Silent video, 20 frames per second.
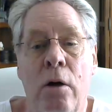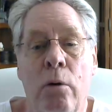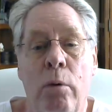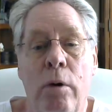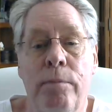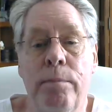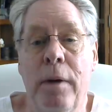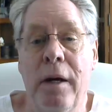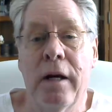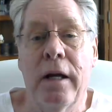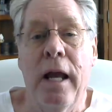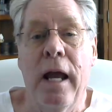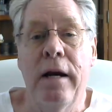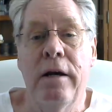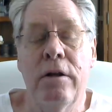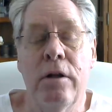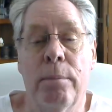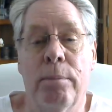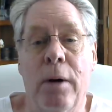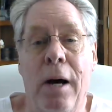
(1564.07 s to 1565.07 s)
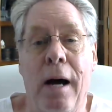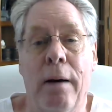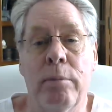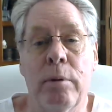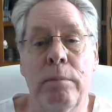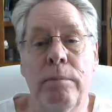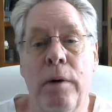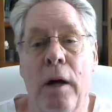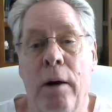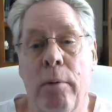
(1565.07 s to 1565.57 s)
we've mitigated the
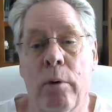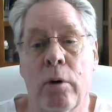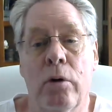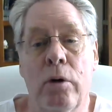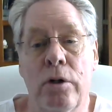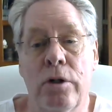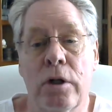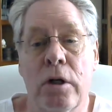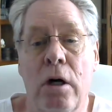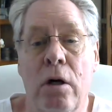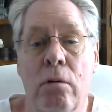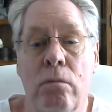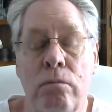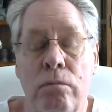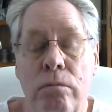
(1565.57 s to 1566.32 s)
problem, and we're good to go.